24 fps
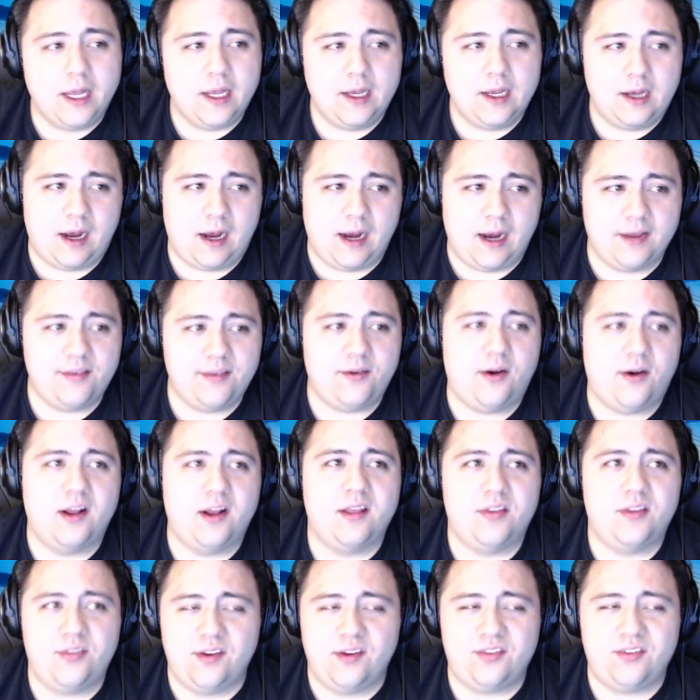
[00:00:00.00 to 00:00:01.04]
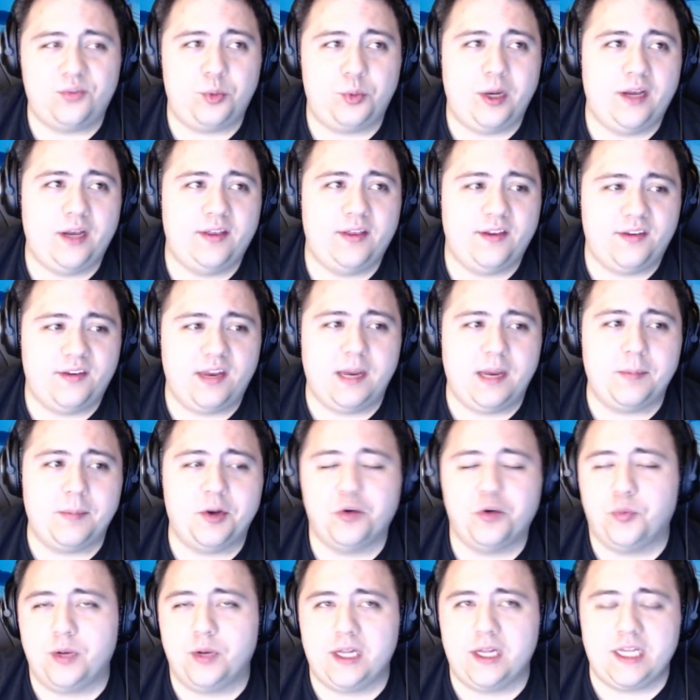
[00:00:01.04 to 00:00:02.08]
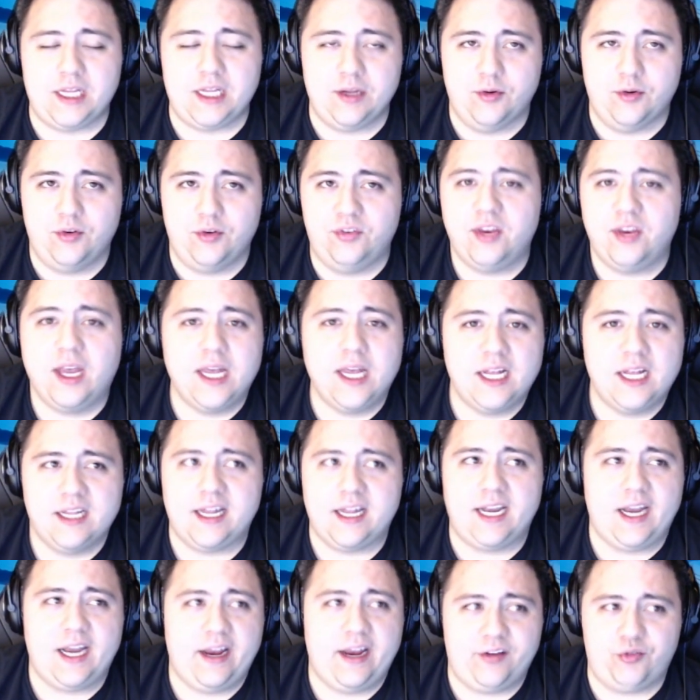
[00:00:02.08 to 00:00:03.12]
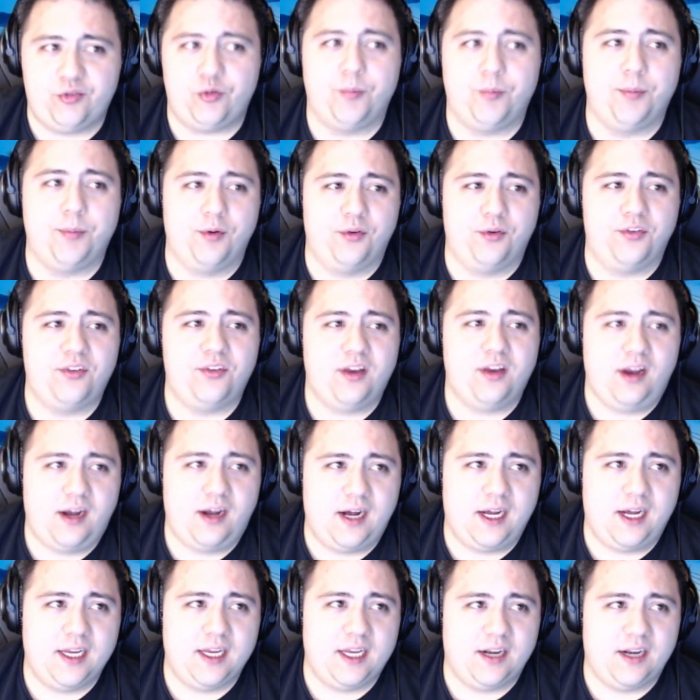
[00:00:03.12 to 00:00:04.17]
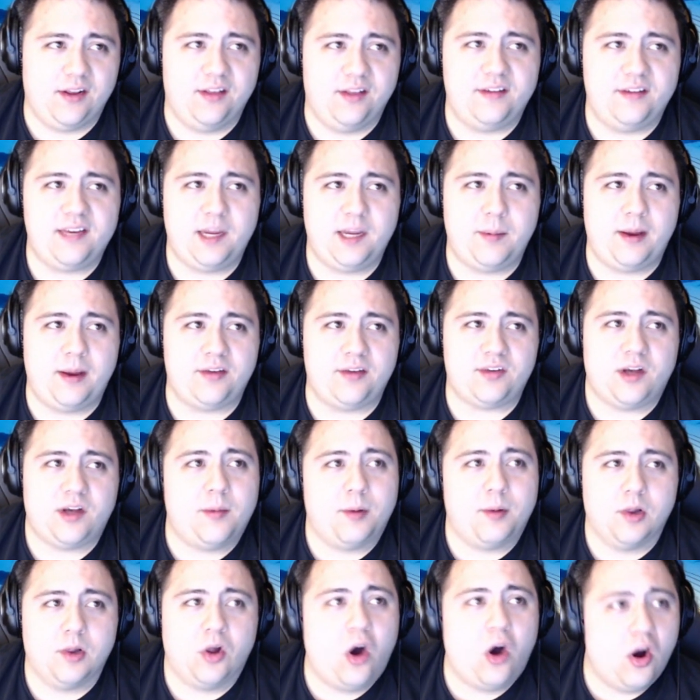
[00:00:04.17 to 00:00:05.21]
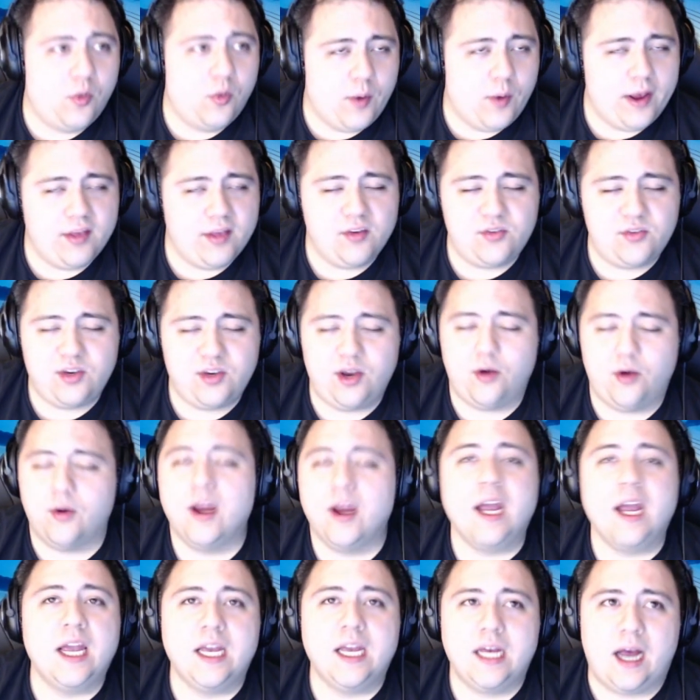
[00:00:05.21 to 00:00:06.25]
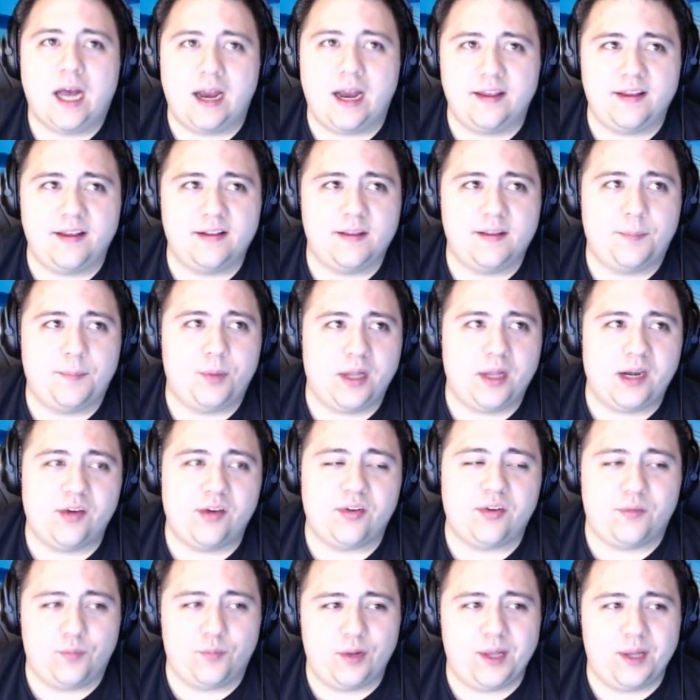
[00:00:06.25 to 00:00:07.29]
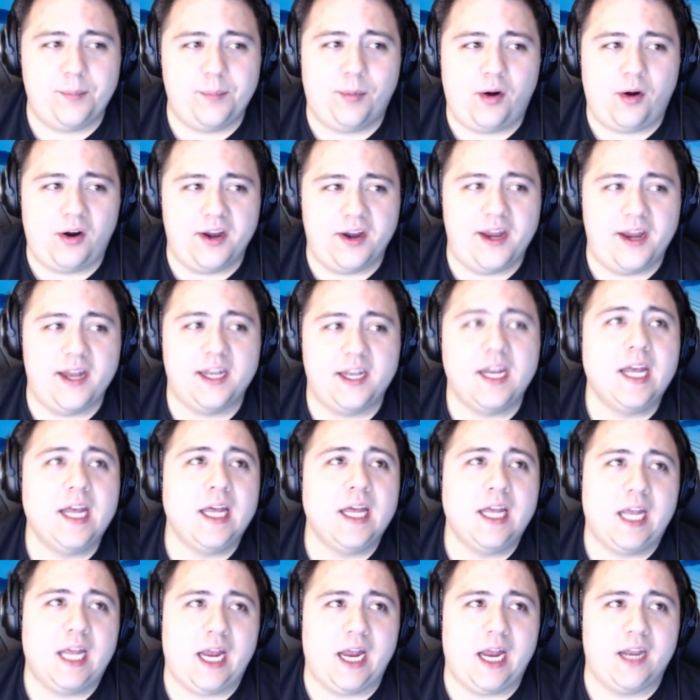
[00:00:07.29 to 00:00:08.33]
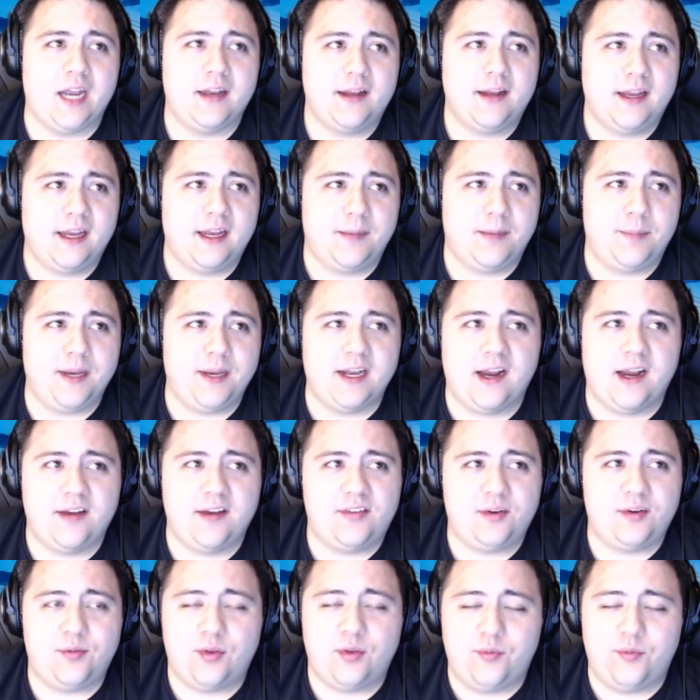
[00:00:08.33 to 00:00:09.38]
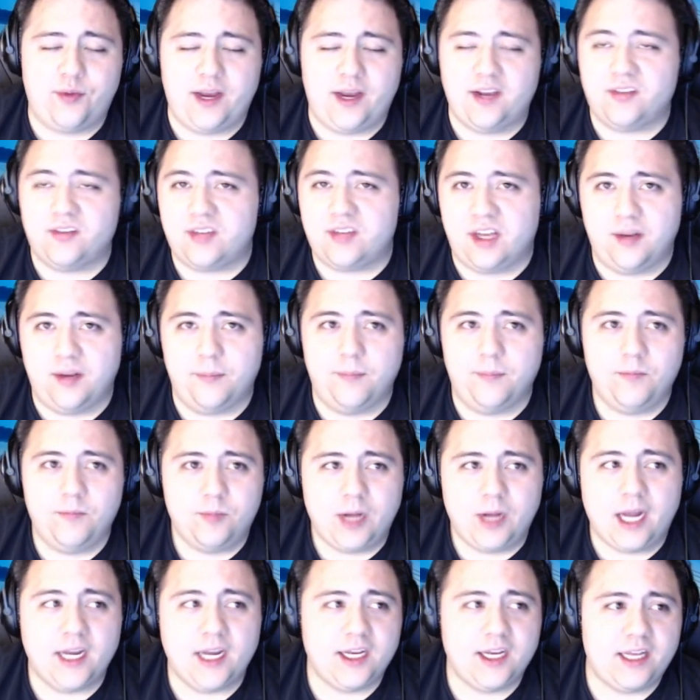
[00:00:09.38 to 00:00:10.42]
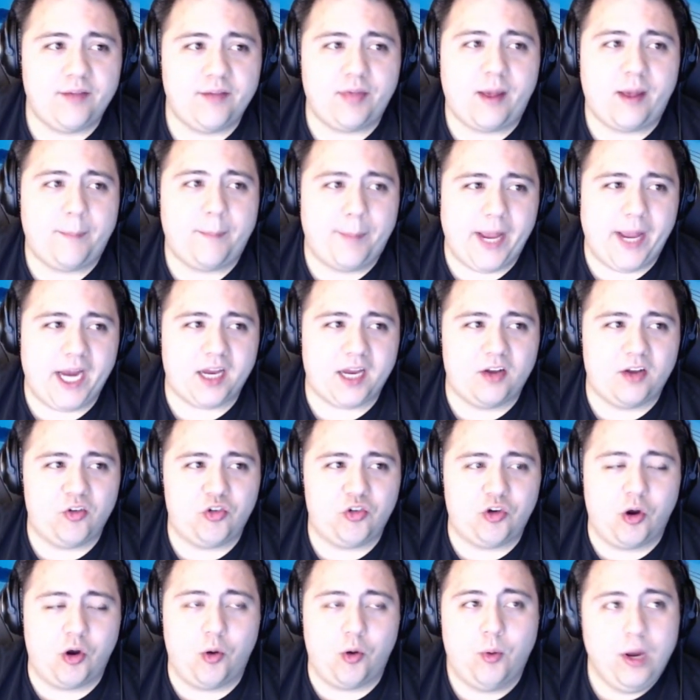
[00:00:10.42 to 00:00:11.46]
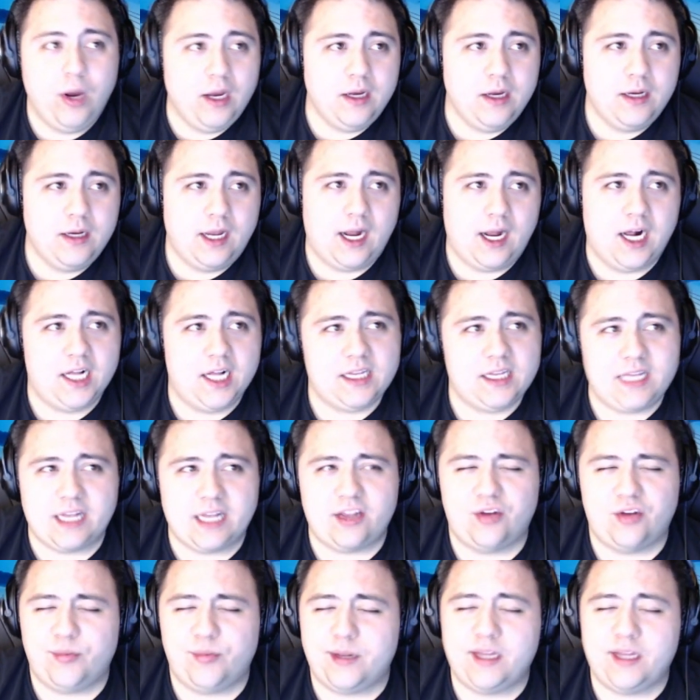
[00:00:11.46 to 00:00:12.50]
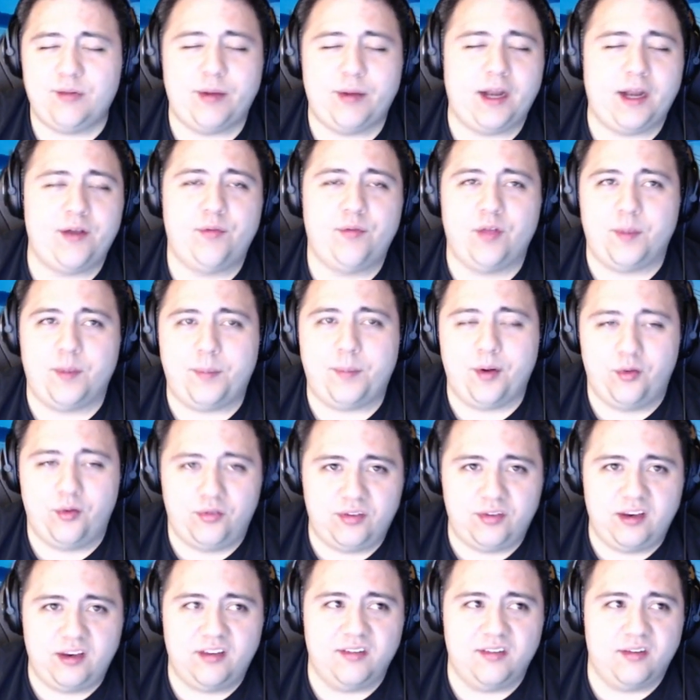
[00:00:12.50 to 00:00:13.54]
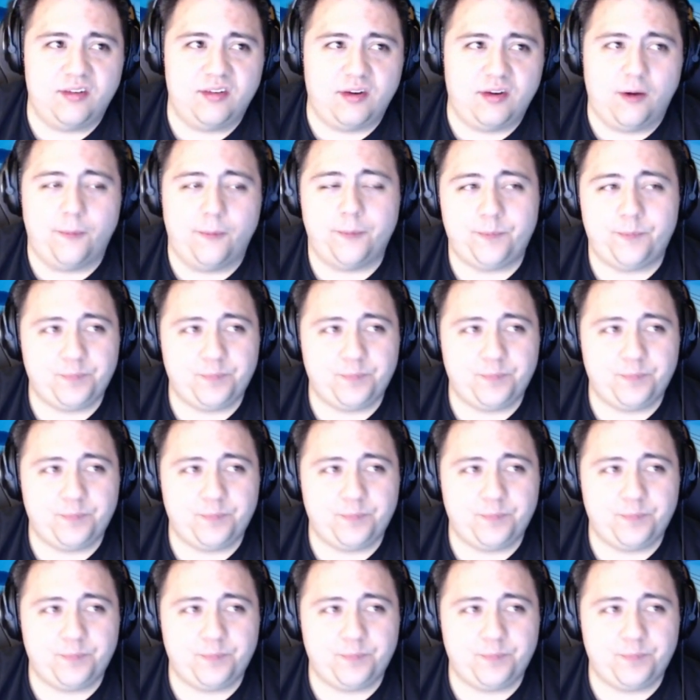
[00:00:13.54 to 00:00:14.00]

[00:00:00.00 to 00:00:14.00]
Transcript: i thought this week the team could really use that extra boost uh, you know the team has come a long way this year i think the players have really bought in and it'd be nice if the fans can kind of give that back and show uh, that they're really ready for the postseason so